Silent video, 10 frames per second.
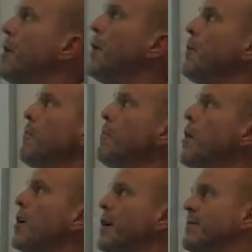bill
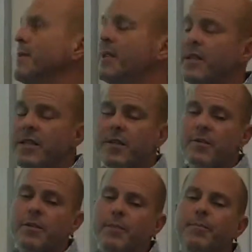markup.
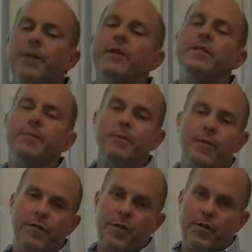So the bill has been
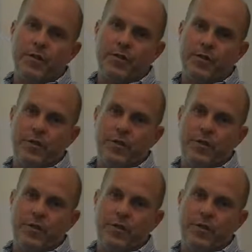referred